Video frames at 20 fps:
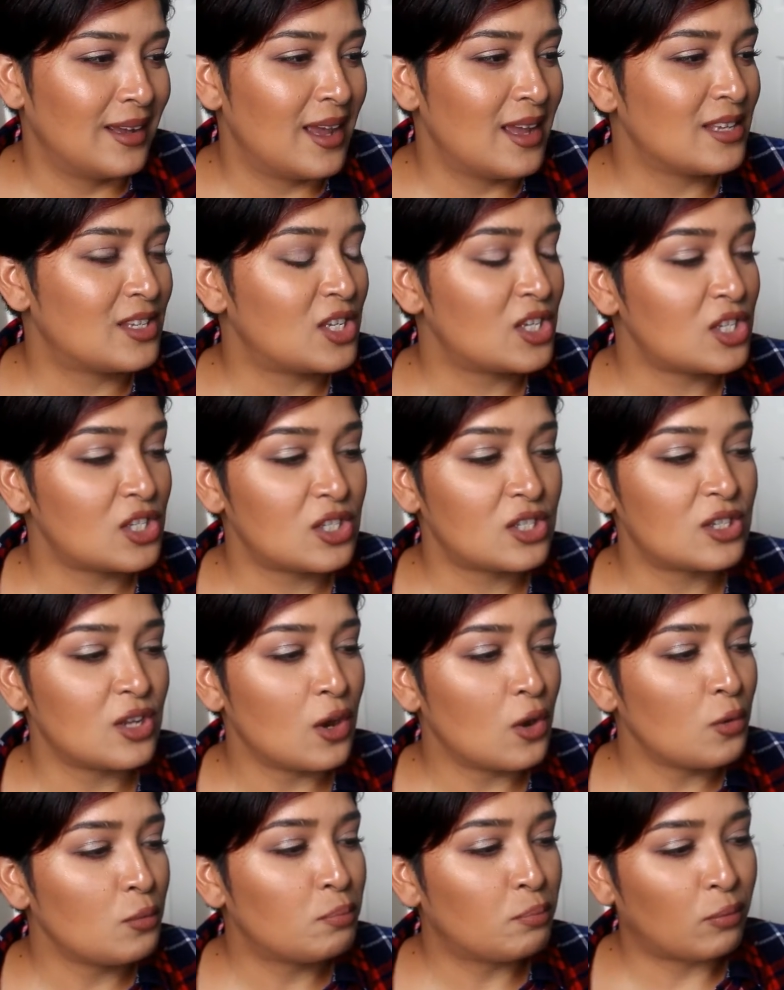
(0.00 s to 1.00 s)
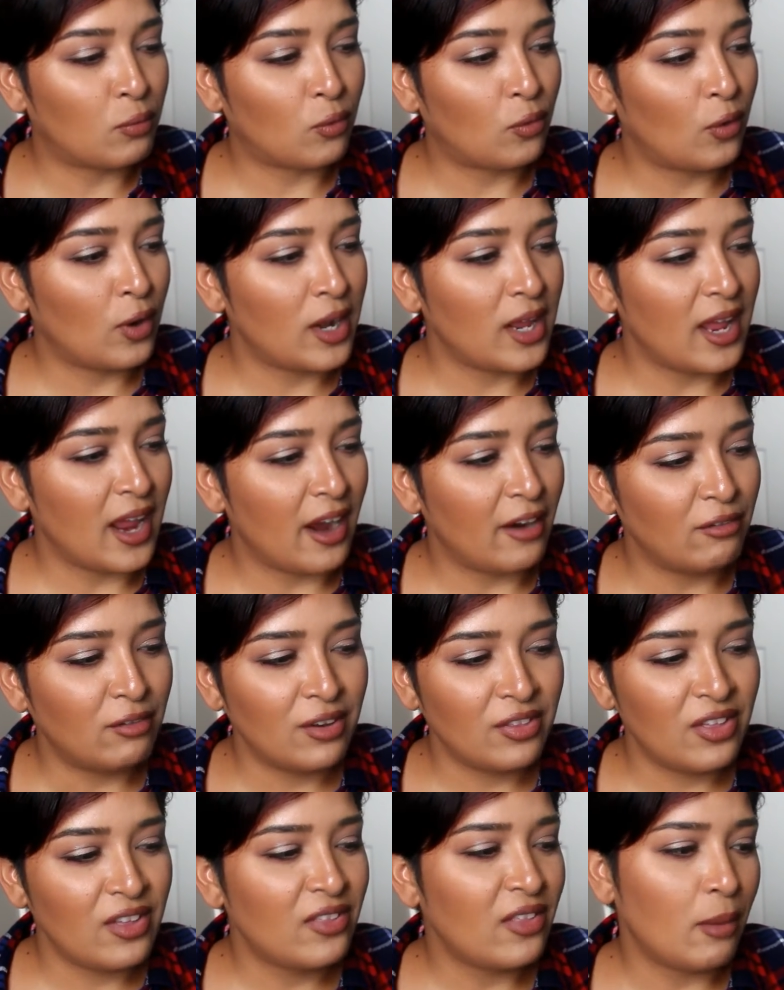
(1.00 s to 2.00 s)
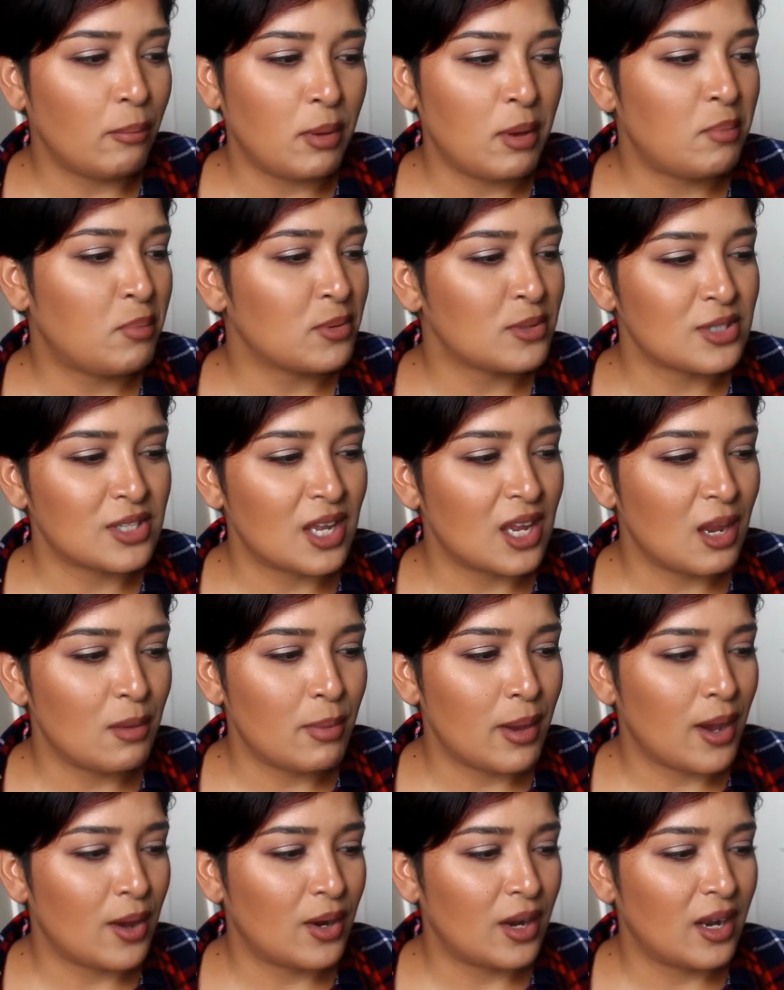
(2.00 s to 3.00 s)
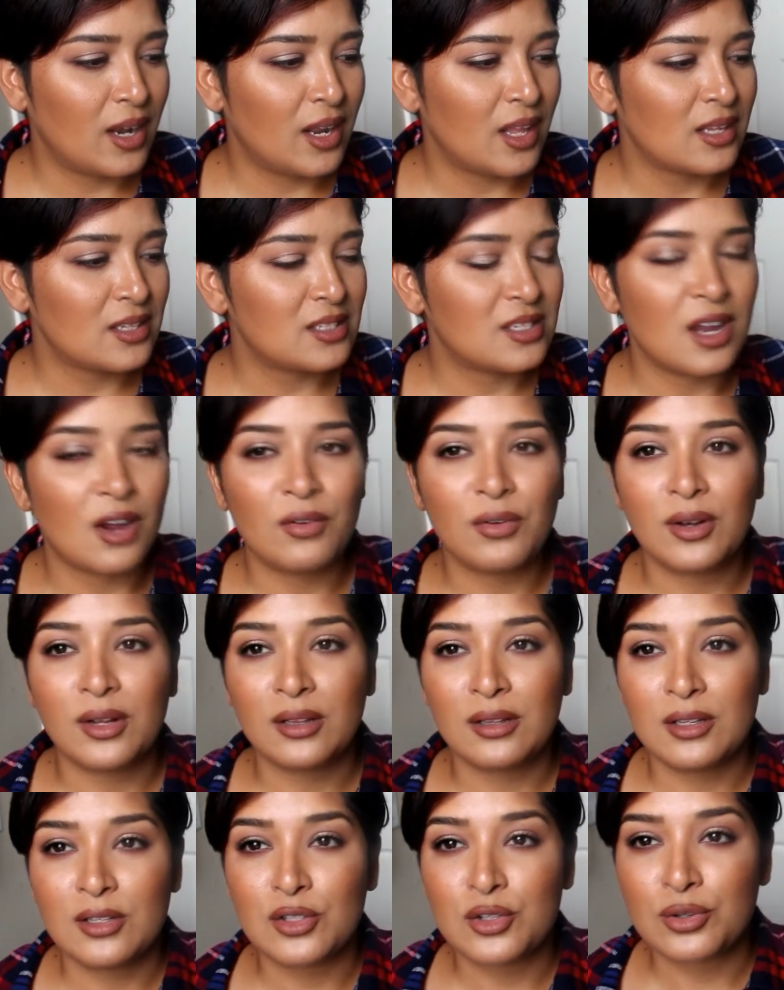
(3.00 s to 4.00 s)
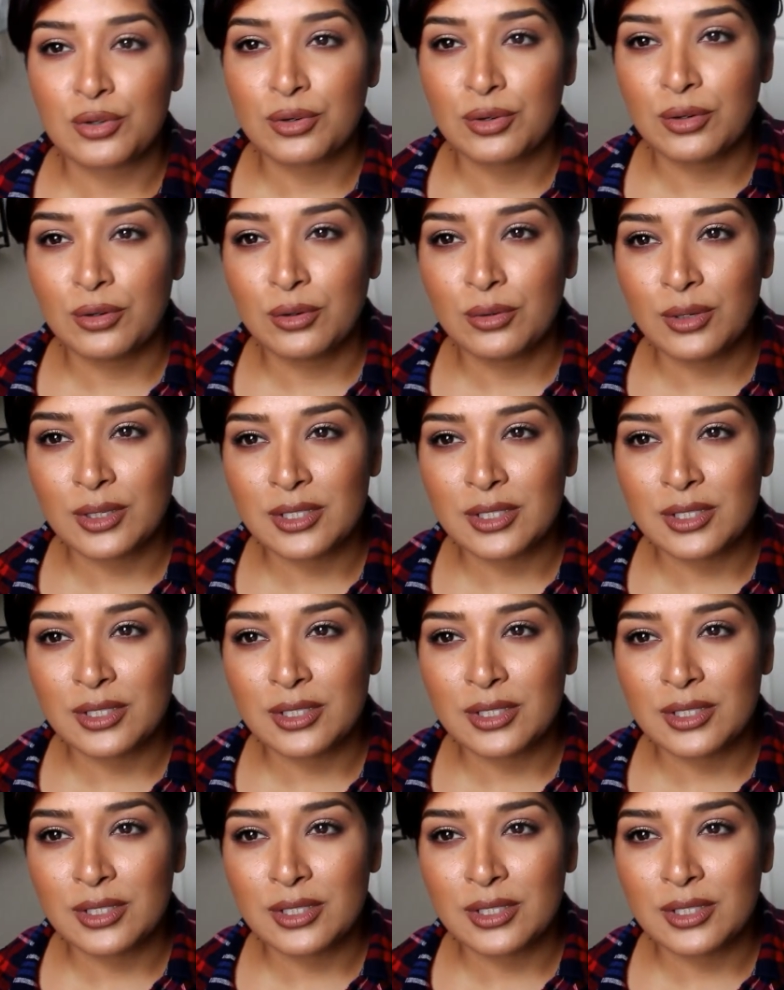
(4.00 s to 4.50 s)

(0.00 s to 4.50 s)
it's just so pretty. Everything that people say about it is definitely true.